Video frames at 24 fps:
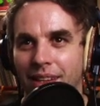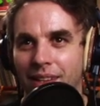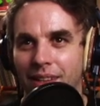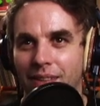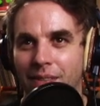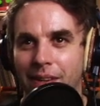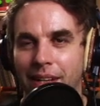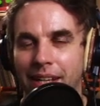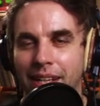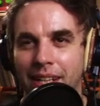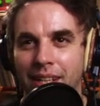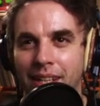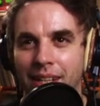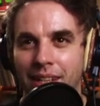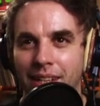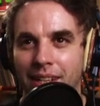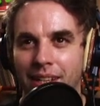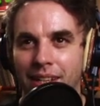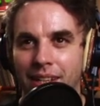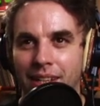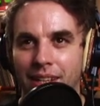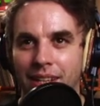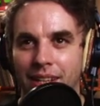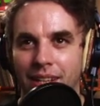That's fine.
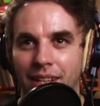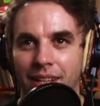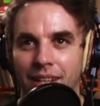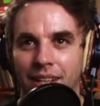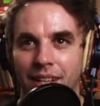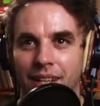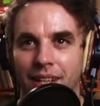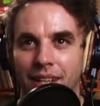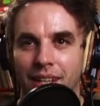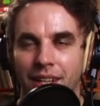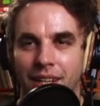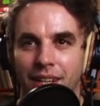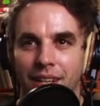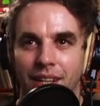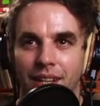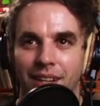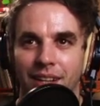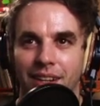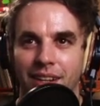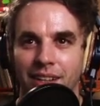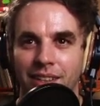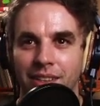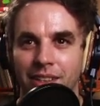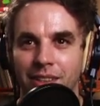
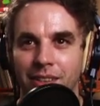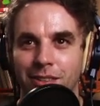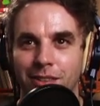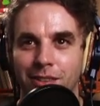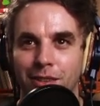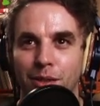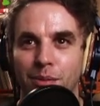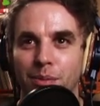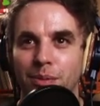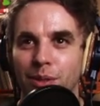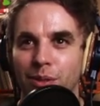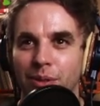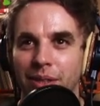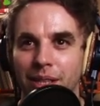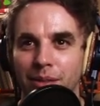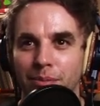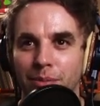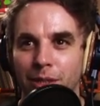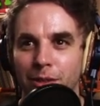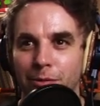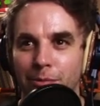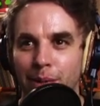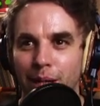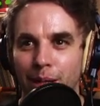Another super
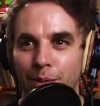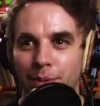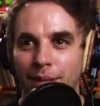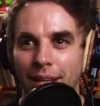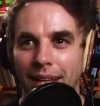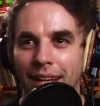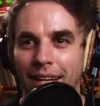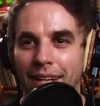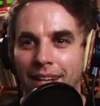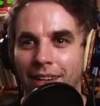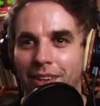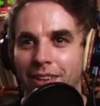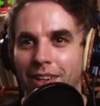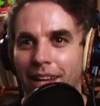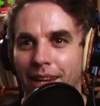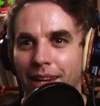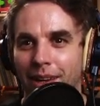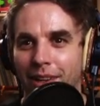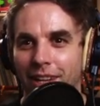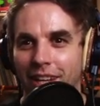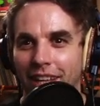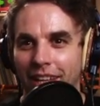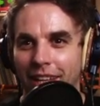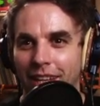weird move by black.
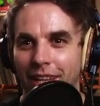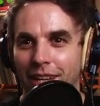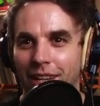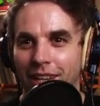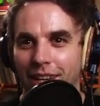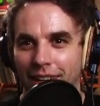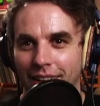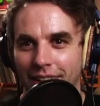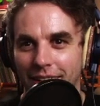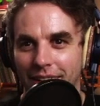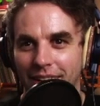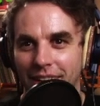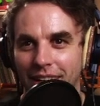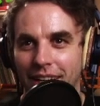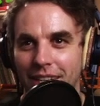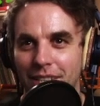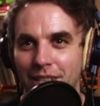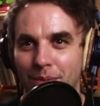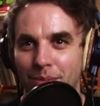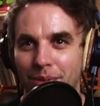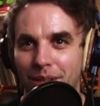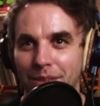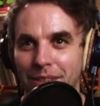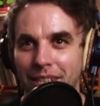Okay, I
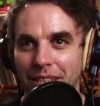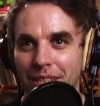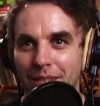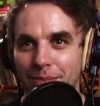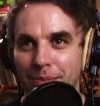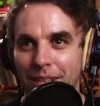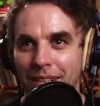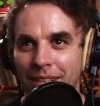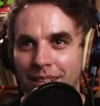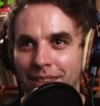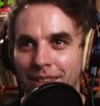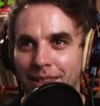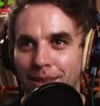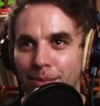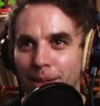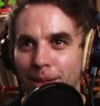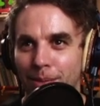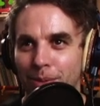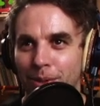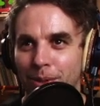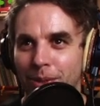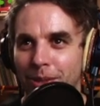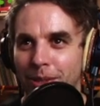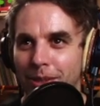should probably explain to the
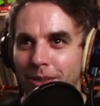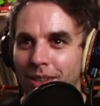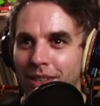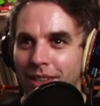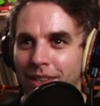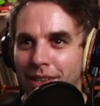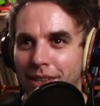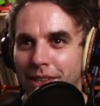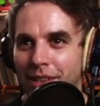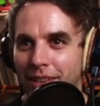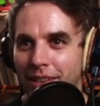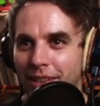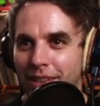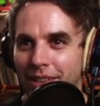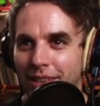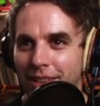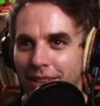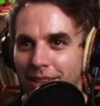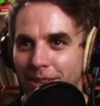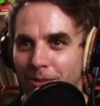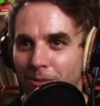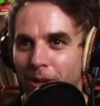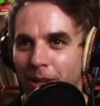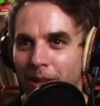people who are
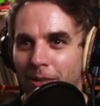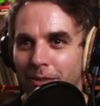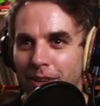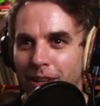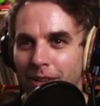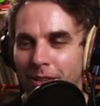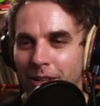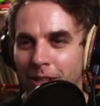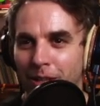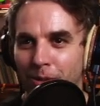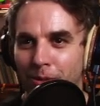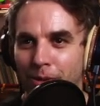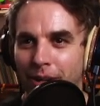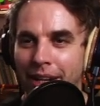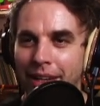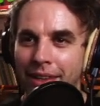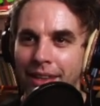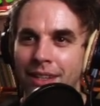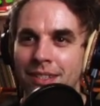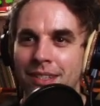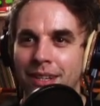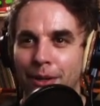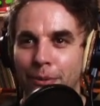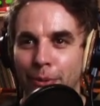25 key
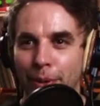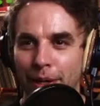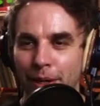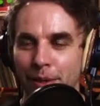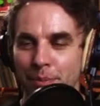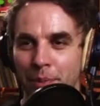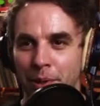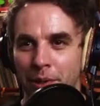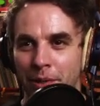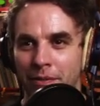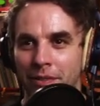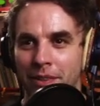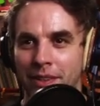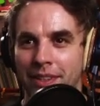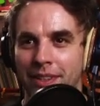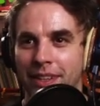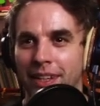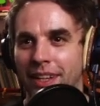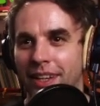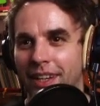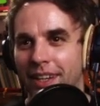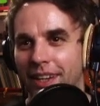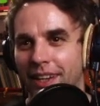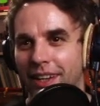why these are weird moves.
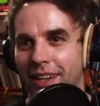